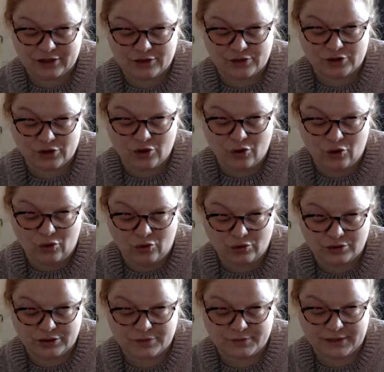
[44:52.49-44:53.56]
those are
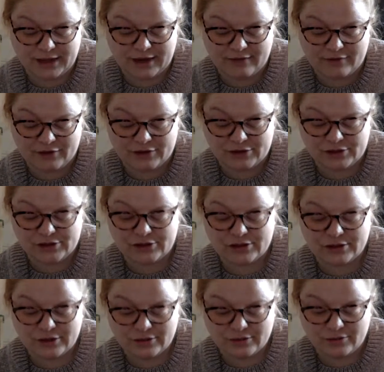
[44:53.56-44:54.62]
old behaviors,
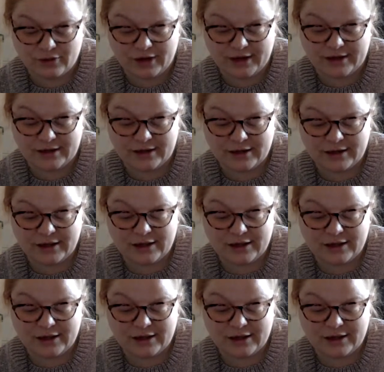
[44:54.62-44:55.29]
right?